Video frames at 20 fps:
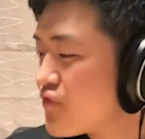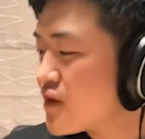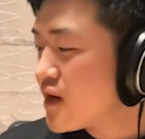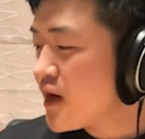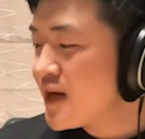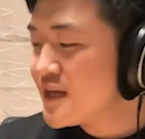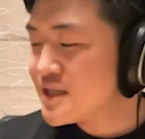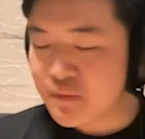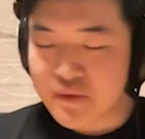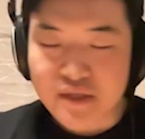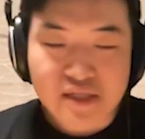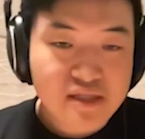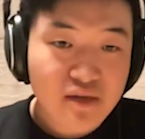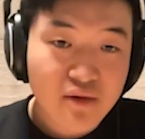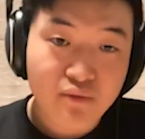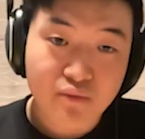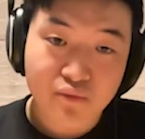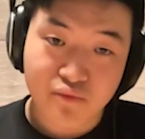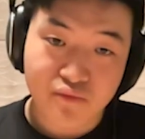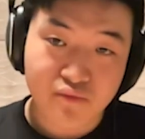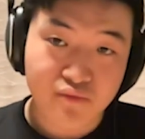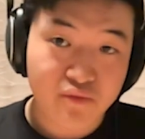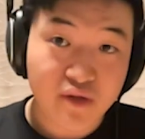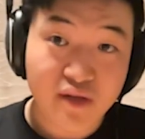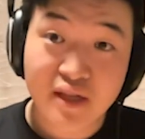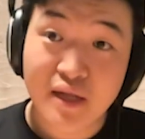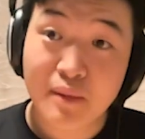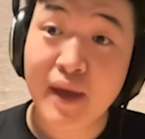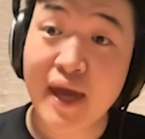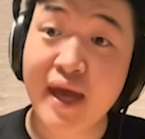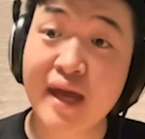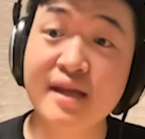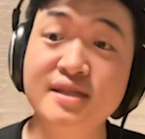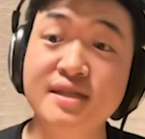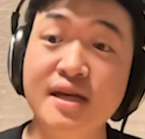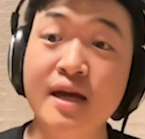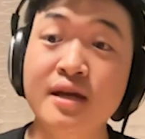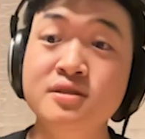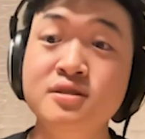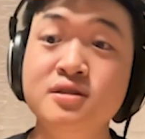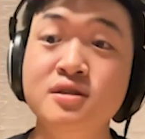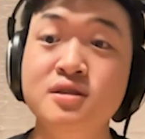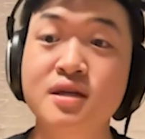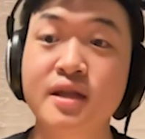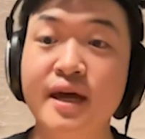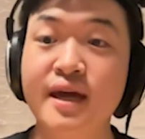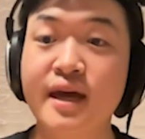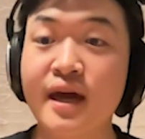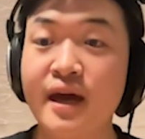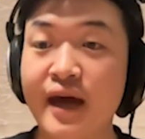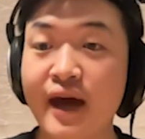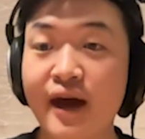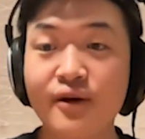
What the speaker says: us, we still really pay attention to like how